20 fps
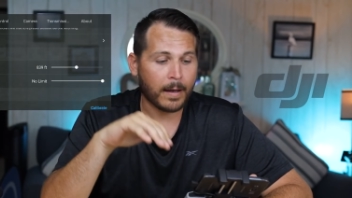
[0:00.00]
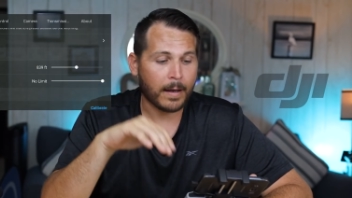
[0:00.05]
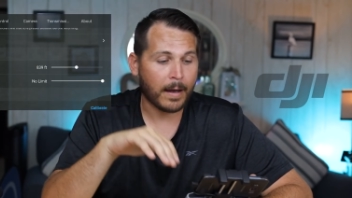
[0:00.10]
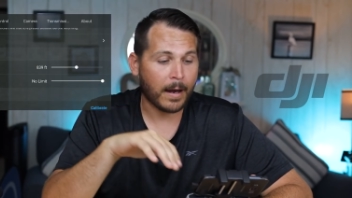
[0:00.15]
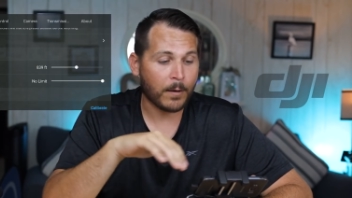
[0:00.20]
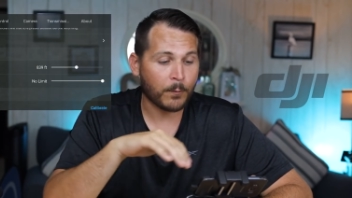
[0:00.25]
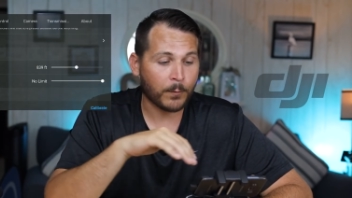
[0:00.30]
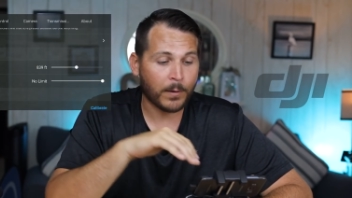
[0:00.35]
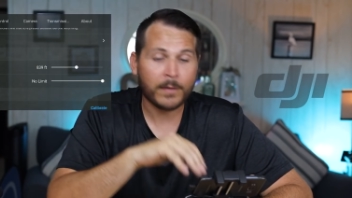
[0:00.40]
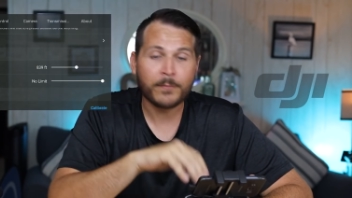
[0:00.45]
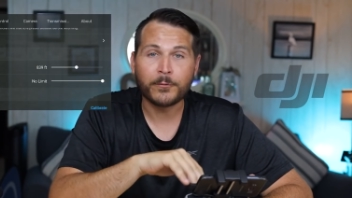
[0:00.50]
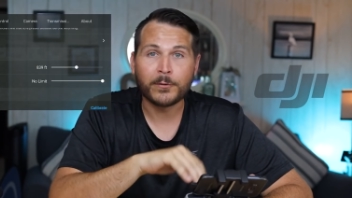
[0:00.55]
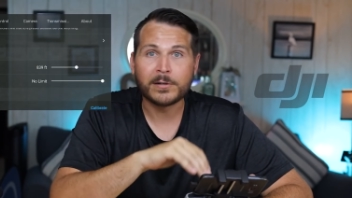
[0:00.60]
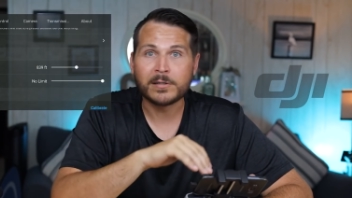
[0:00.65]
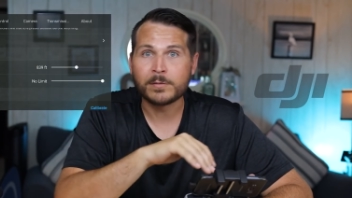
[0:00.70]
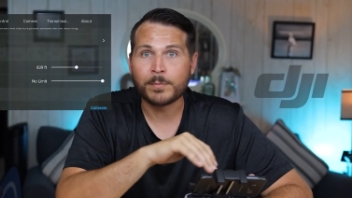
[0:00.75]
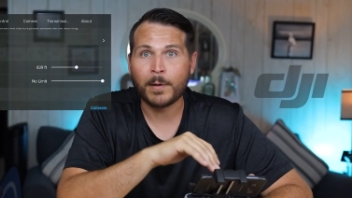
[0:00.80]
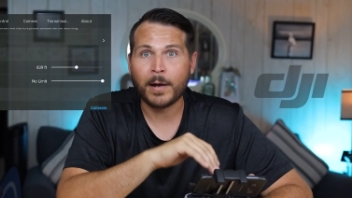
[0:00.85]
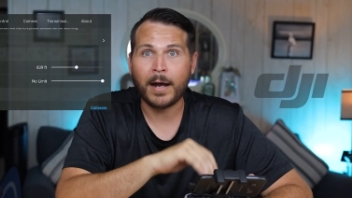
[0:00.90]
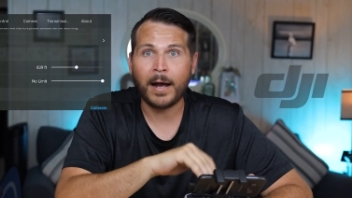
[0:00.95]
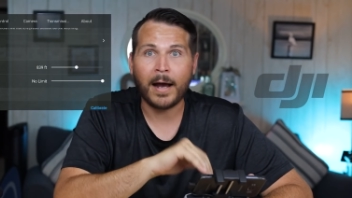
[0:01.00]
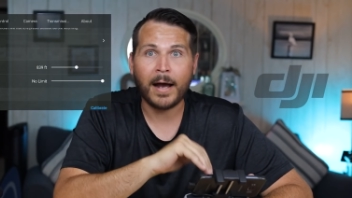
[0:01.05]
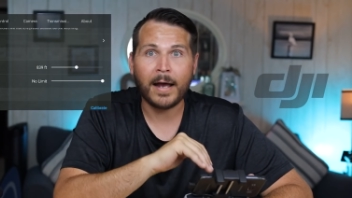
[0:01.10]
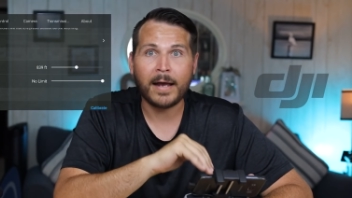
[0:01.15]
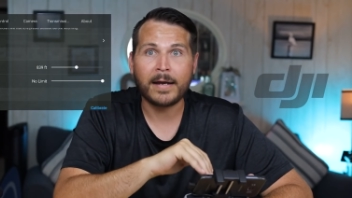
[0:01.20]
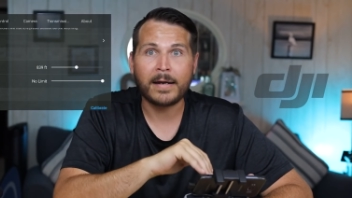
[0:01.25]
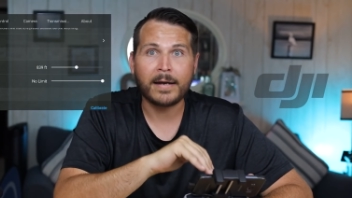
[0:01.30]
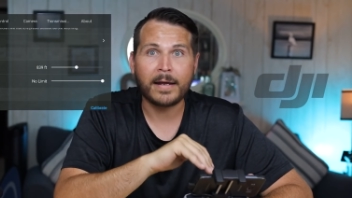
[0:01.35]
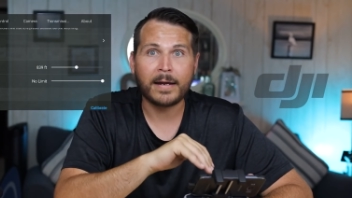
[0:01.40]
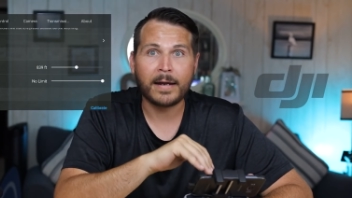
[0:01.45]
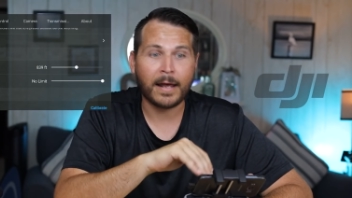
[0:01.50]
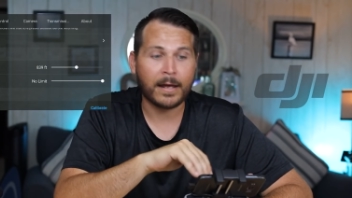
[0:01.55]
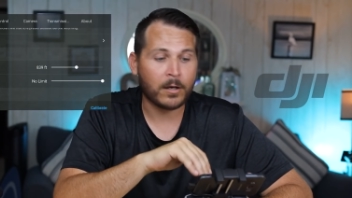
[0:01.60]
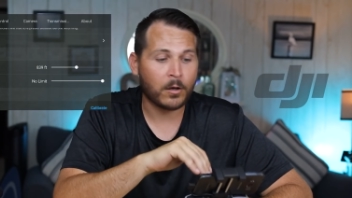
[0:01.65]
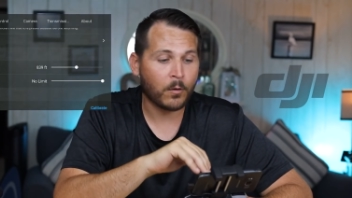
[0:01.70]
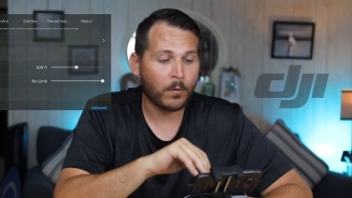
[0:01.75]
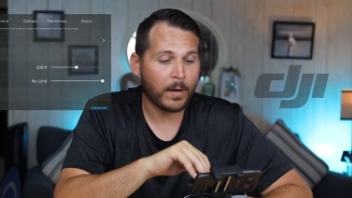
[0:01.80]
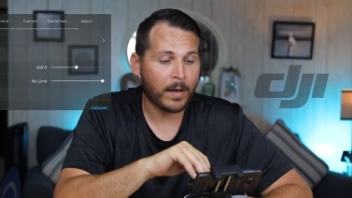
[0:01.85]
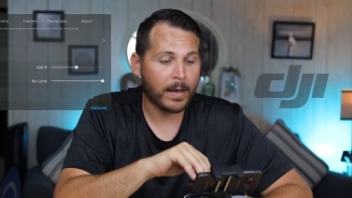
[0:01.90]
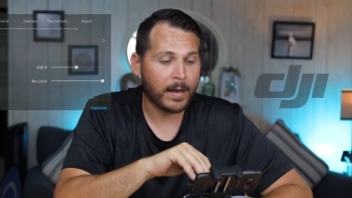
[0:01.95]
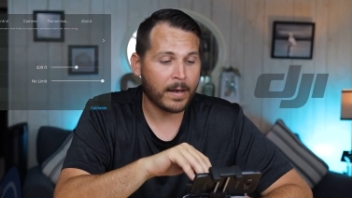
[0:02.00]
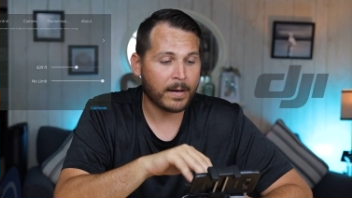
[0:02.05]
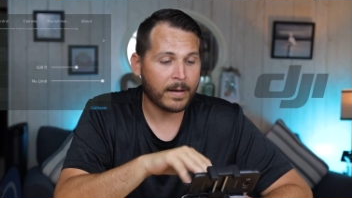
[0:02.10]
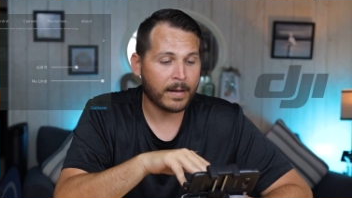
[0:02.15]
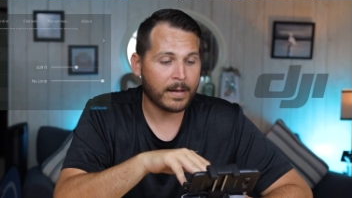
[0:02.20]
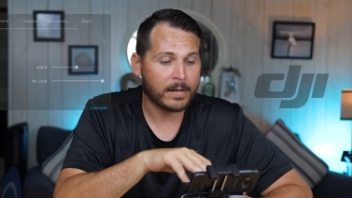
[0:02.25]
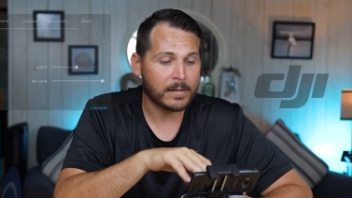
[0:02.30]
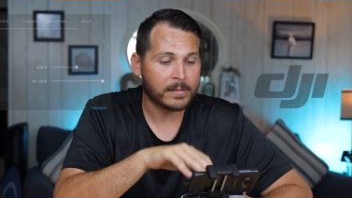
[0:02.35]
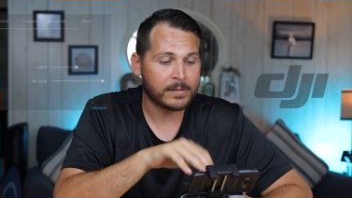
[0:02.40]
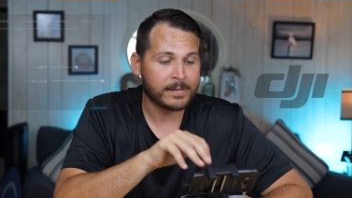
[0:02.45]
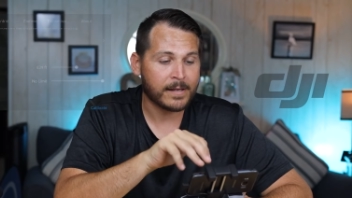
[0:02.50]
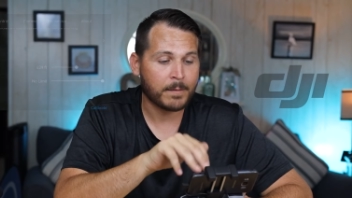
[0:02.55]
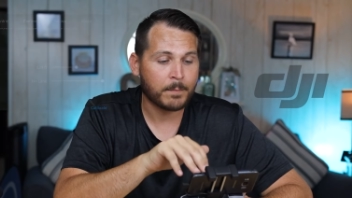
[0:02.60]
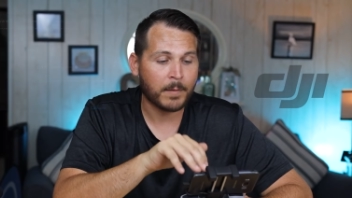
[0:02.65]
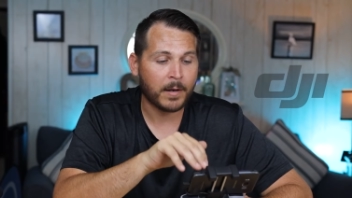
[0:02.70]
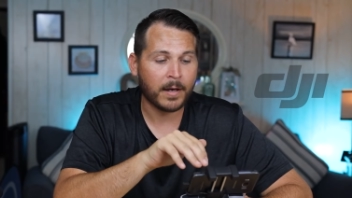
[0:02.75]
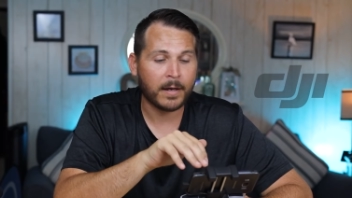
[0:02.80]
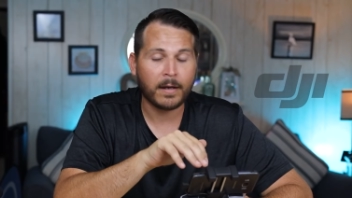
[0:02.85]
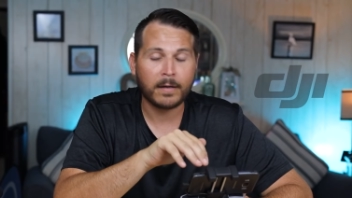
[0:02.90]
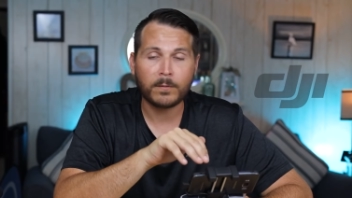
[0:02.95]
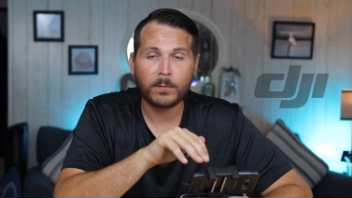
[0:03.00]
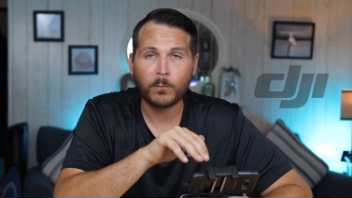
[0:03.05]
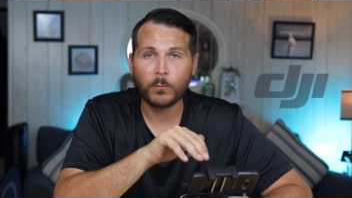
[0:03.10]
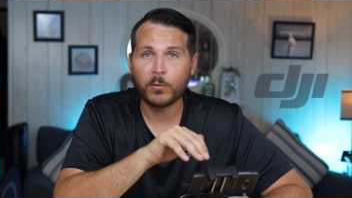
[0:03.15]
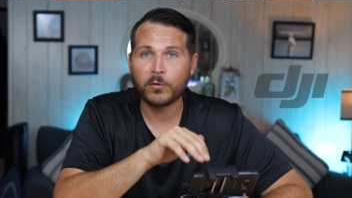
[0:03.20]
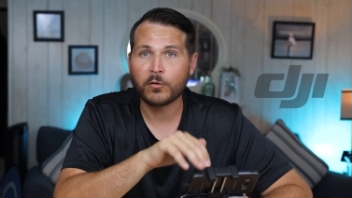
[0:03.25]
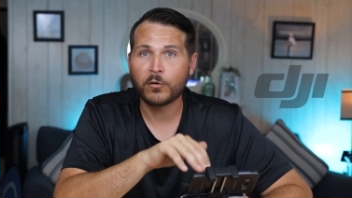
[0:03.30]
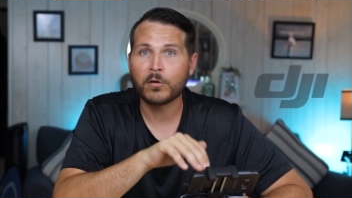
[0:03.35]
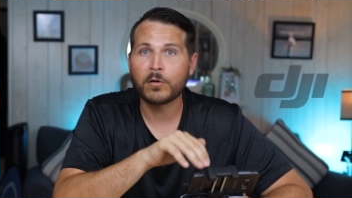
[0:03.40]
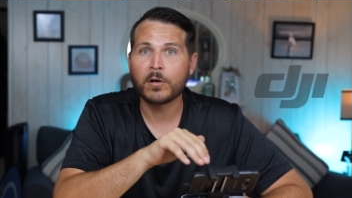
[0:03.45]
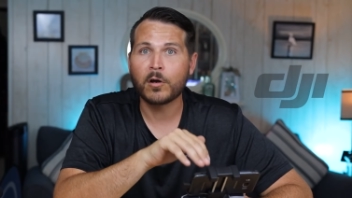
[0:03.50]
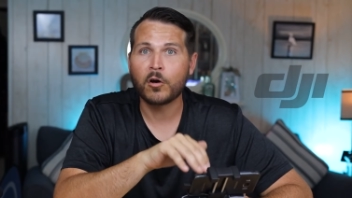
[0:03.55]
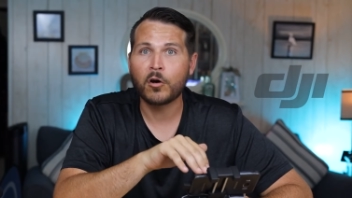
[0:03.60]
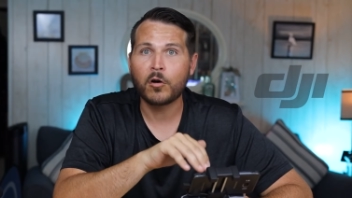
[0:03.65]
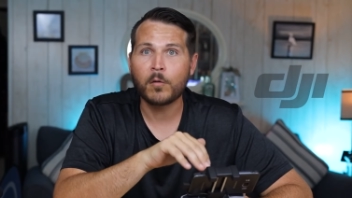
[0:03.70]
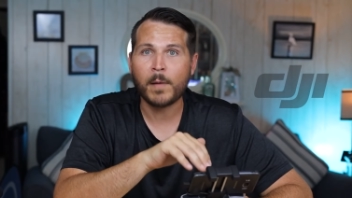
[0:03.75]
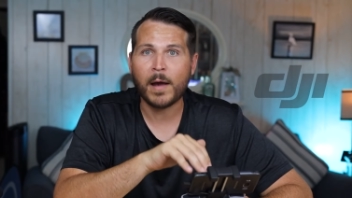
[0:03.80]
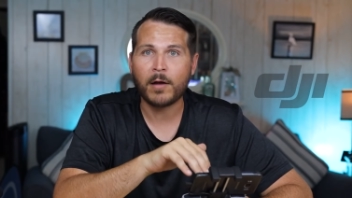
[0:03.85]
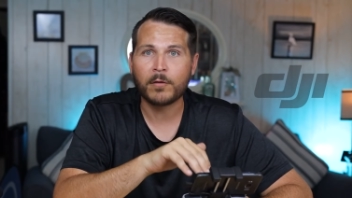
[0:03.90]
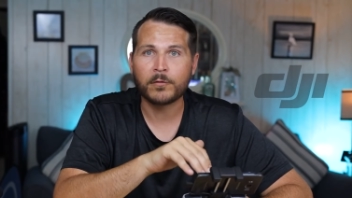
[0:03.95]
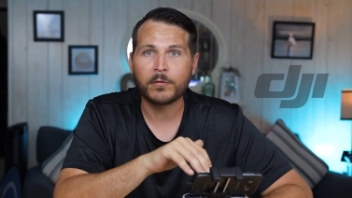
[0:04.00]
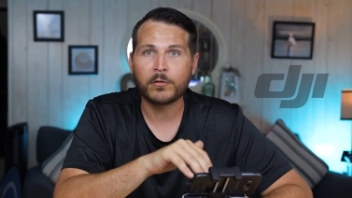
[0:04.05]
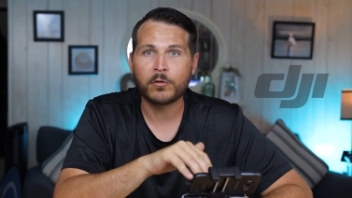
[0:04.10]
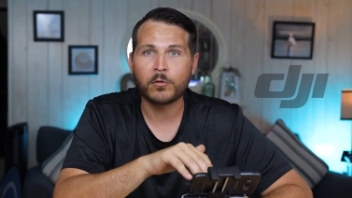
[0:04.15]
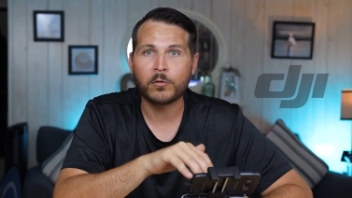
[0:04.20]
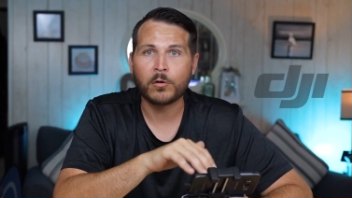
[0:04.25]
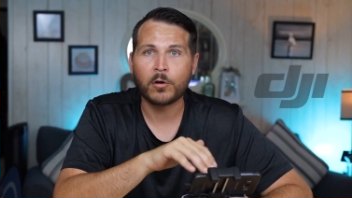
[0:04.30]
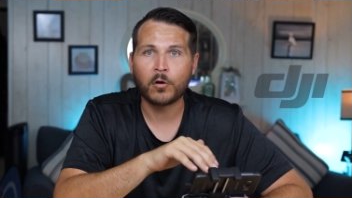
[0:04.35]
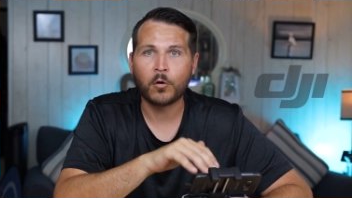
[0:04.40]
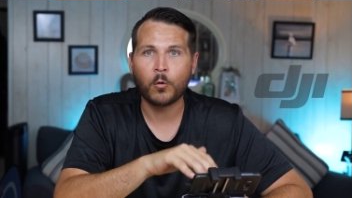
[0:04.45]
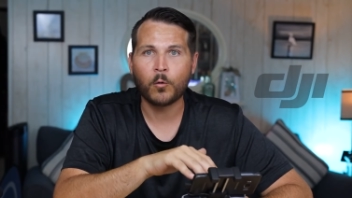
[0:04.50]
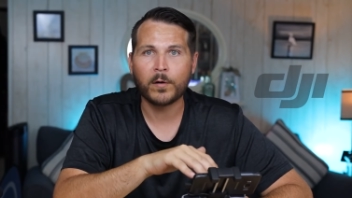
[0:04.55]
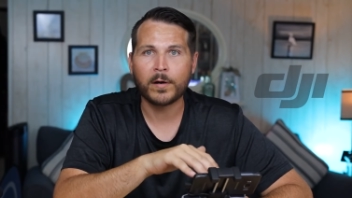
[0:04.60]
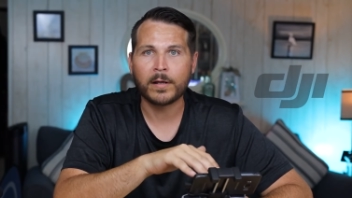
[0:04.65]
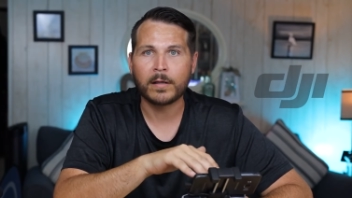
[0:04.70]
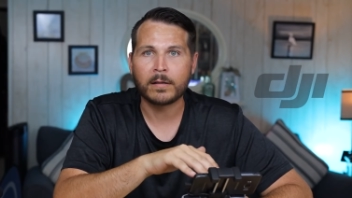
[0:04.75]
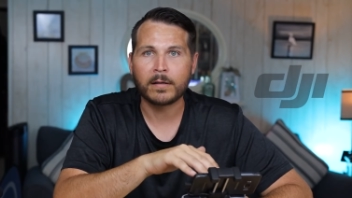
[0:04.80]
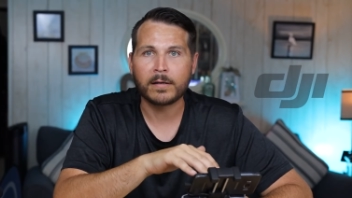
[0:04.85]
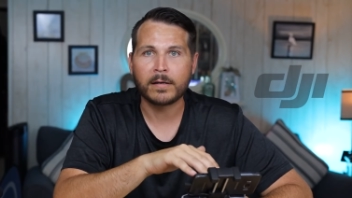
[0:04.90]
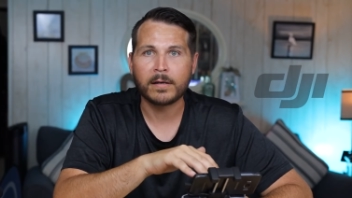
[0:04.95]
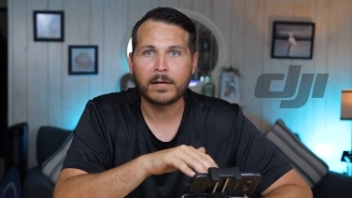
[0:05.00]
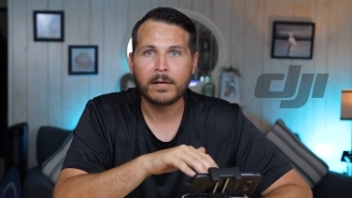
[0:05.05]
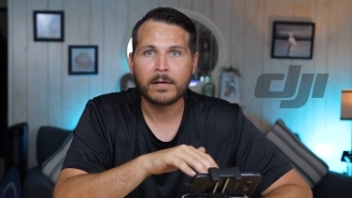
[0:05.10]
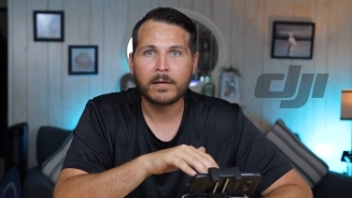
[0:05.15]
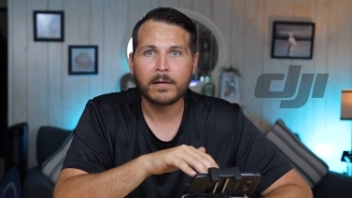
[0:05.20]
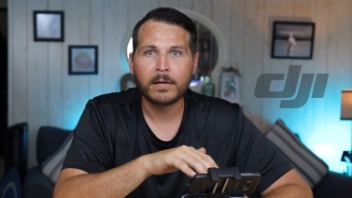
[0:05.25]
I reference my height, and I go ahead and set my return to home altitude accordingly